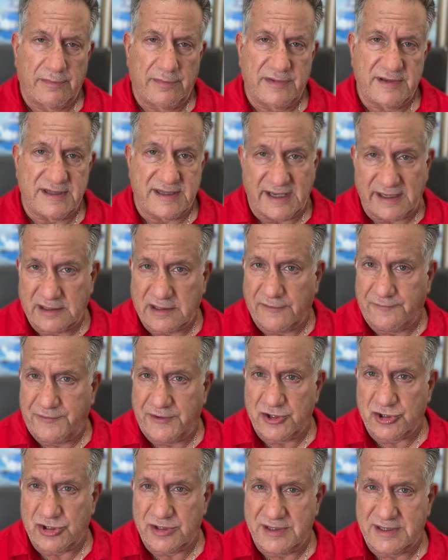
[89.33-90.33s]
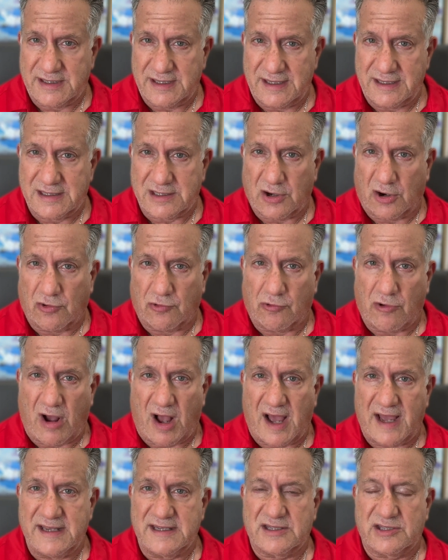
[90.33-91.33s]
Zinc deficiencies
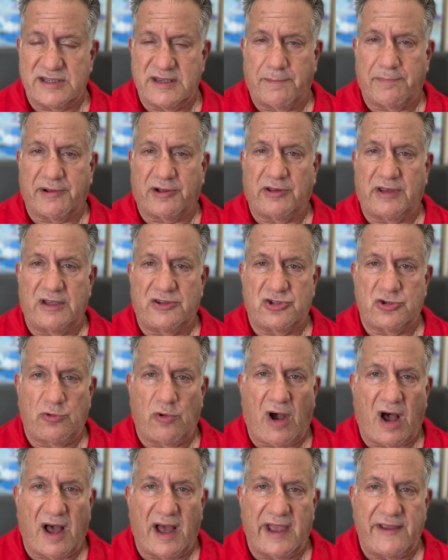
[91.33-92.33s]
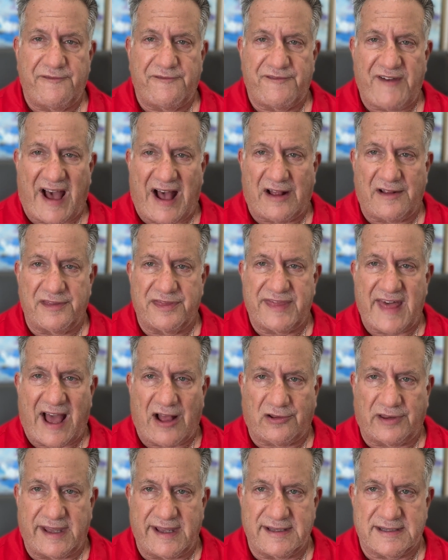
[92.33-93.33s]
arise typically to high
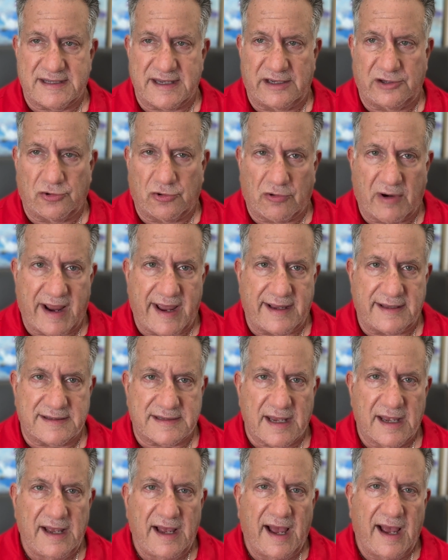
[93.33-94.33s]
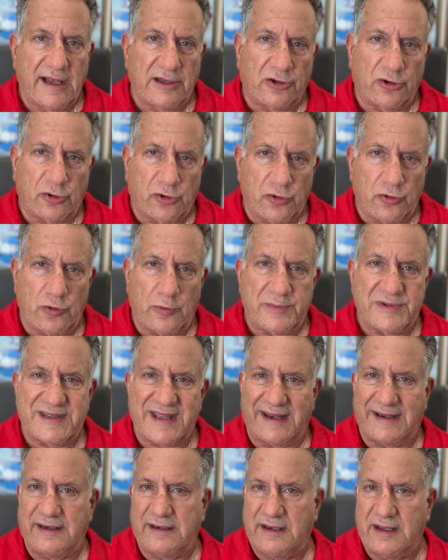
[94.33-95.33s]
phthalates in grains and legumes
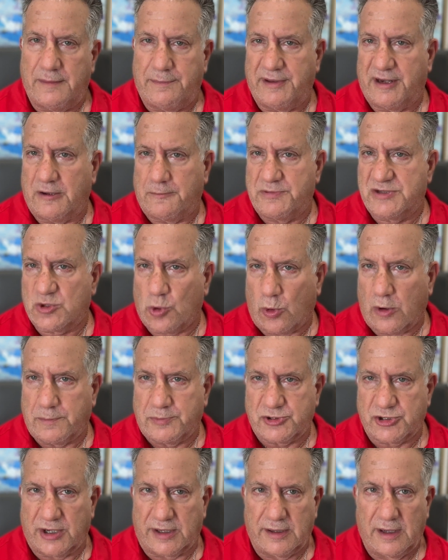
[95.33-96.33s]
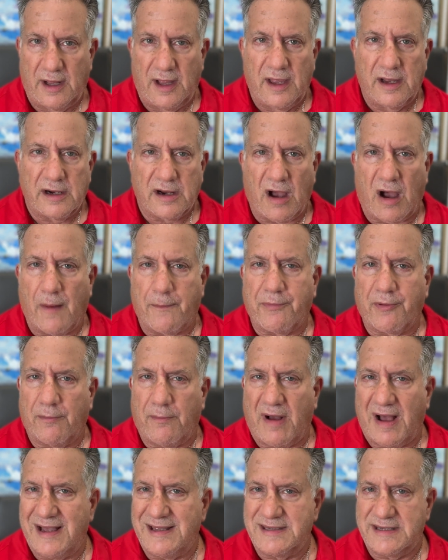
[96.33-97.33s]
that inhibit absorption,
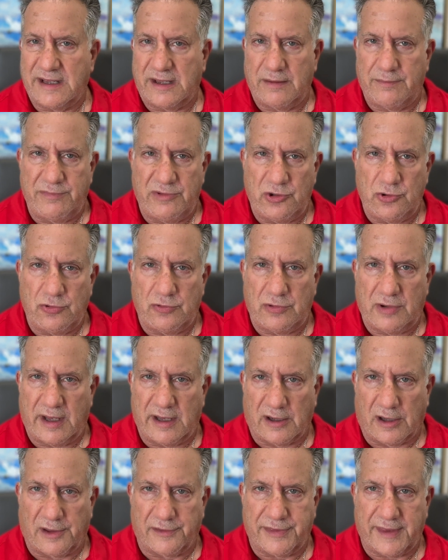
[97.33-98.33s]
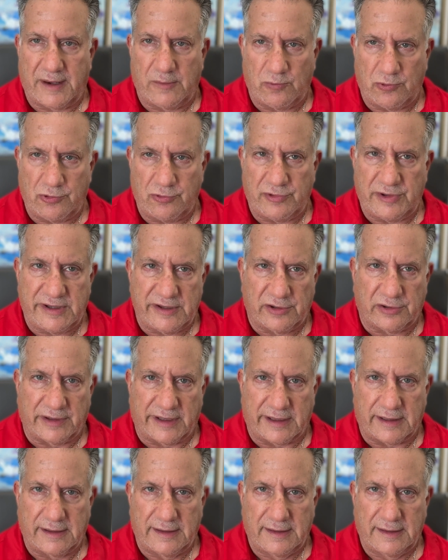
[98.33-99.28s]
compromising immune health and wound healing.